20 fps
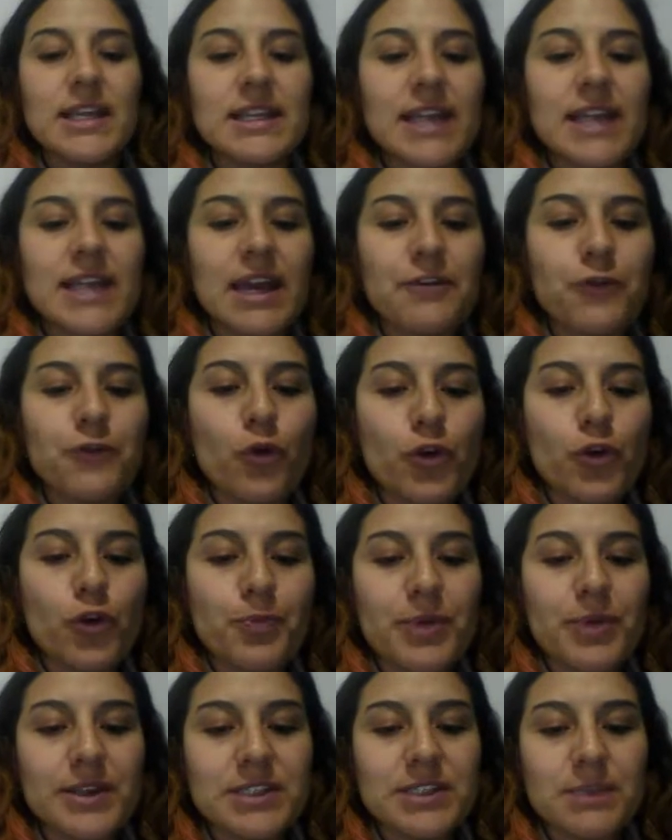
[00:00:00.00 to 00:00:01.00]
The fourth
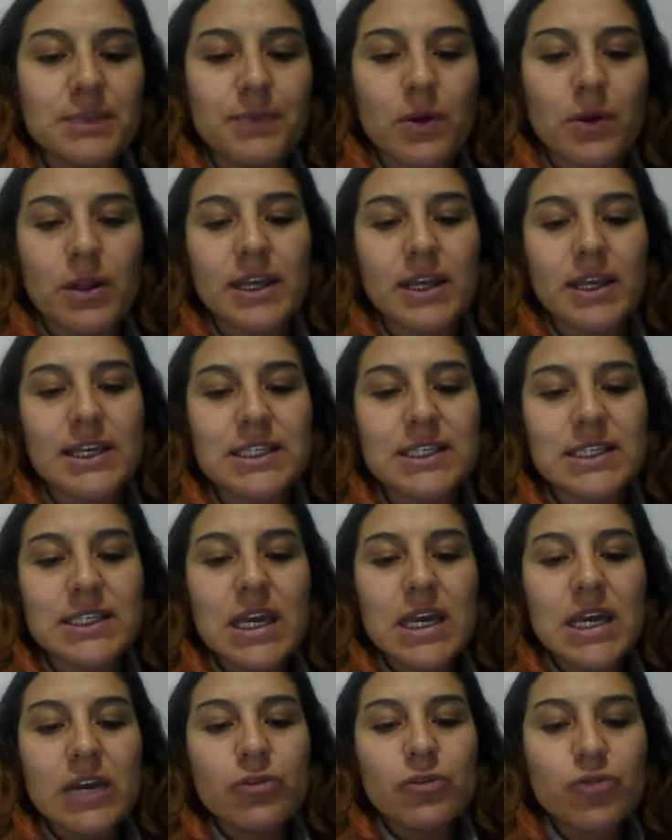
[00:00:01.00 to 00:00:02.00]
principle is
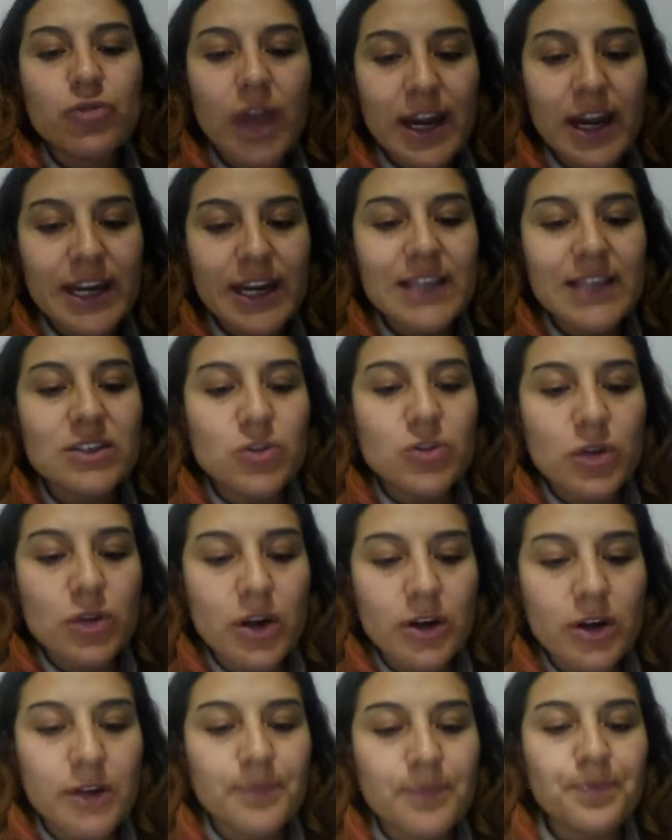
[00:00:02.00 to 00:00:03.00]
readiness to
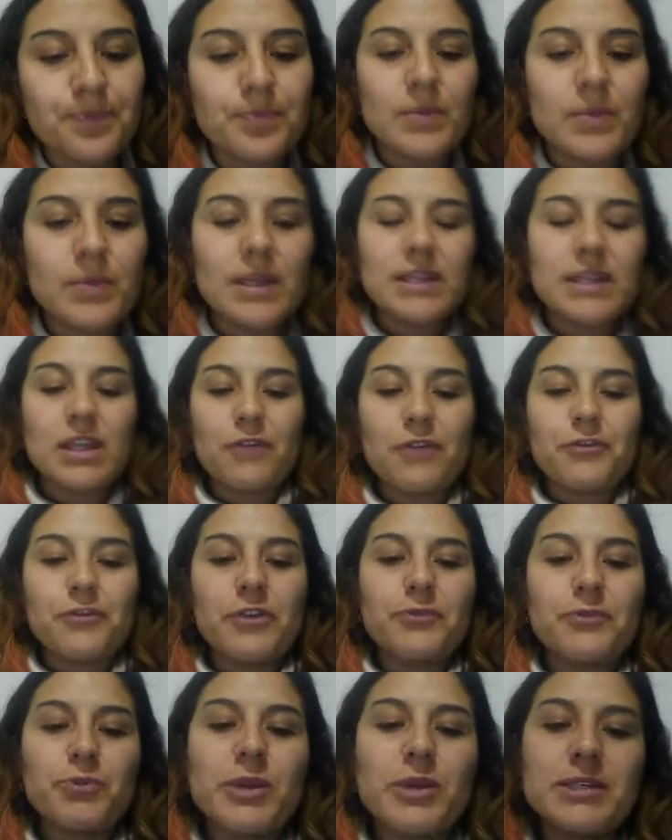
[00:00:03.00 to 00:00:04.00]
learn. The
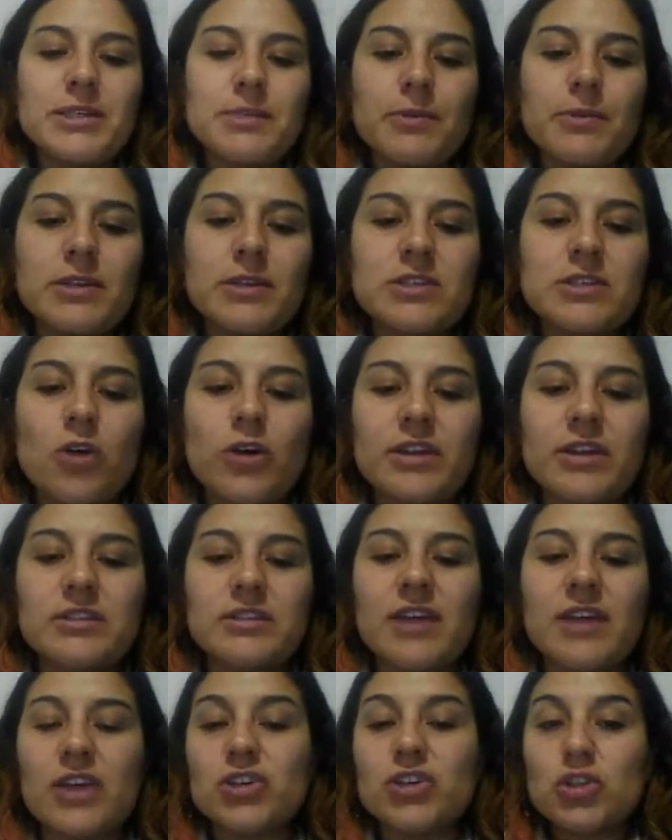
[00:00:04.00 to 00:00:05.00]
fifth principle is
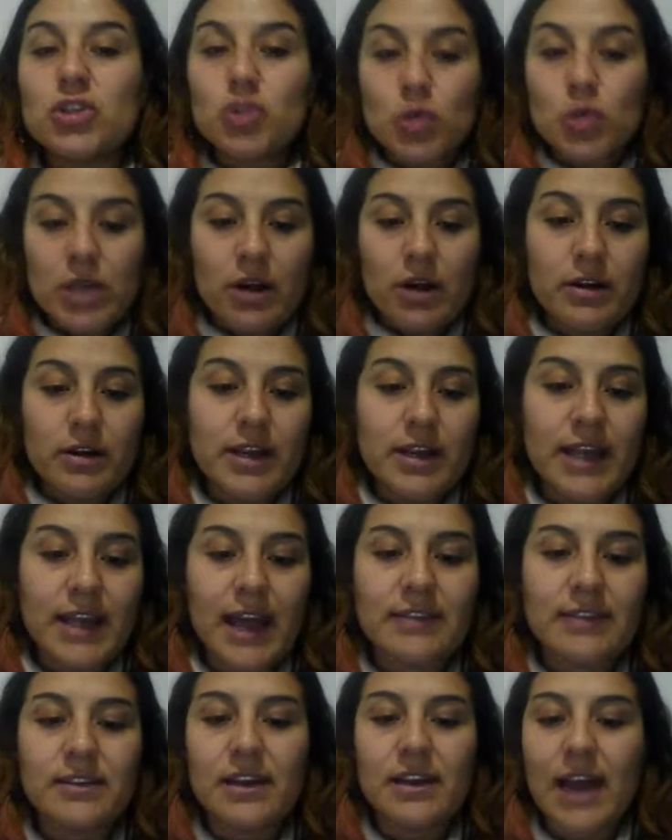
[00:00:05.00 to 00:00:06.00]
orientation to learning.
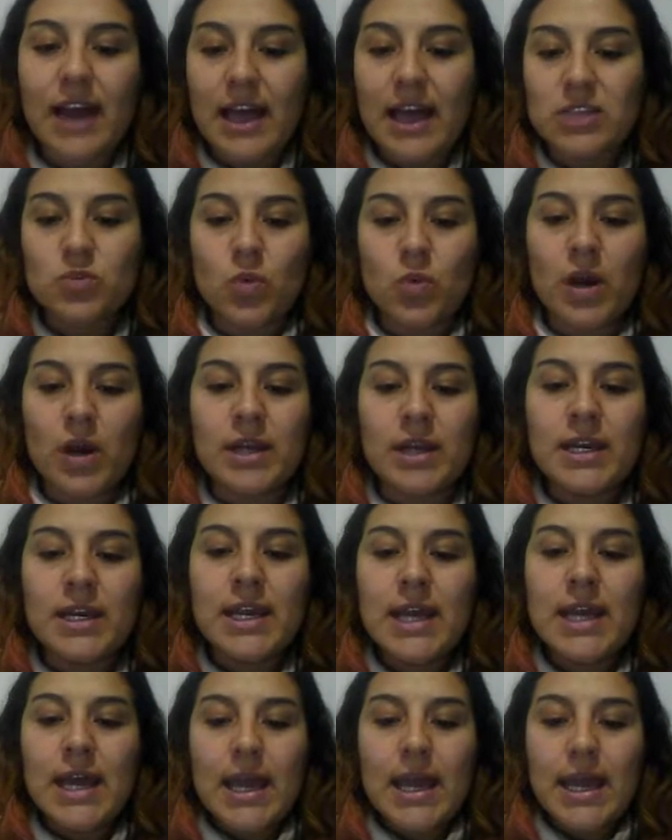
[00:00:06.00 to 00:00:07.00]
And the last one
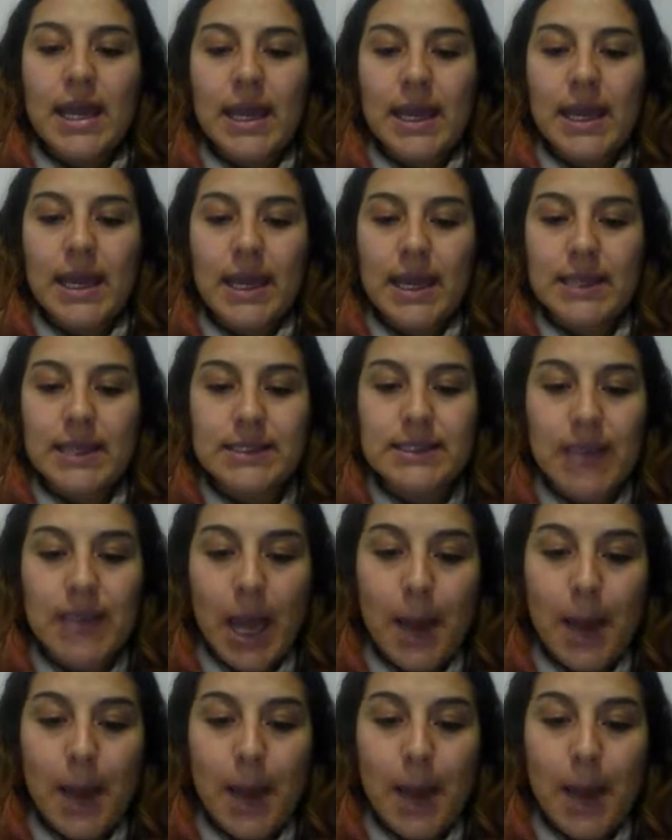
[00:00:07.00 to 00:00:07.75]
is